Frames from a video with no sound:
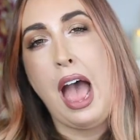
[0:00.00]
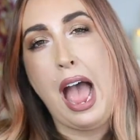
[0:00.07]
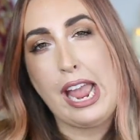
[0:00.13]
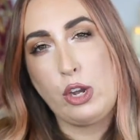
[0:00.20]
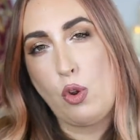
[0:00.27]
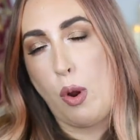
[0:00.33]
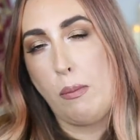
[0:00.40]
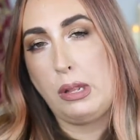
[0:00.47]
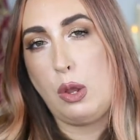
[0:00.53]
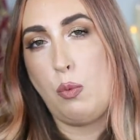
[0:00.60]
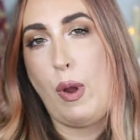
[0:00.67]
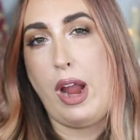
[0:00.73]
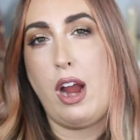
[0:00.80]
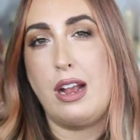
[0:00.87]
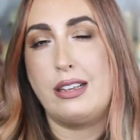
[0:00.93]
I normally
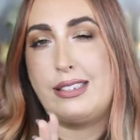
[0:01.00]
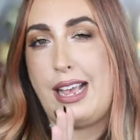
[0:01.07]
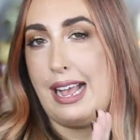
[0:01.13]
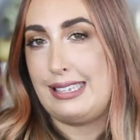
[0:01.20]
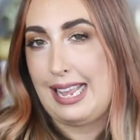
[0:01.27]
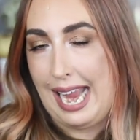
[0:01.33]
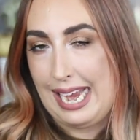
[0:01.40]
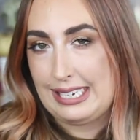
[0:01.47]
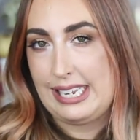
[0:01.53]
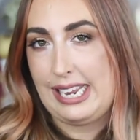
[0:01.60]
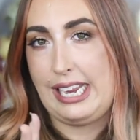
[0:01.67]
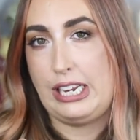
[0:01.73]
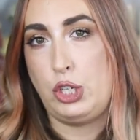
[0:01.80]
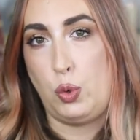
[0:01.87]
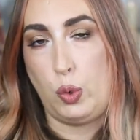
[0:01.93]
wear a size
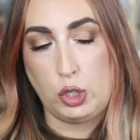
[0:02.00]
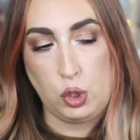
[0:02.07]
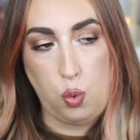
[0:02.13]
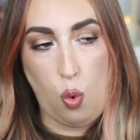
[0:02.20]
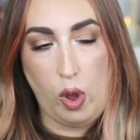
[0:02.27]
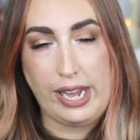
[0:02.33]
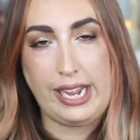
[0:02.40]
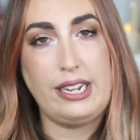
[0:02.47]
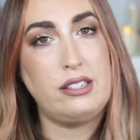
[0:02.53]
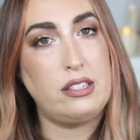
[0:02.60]
18 to a 20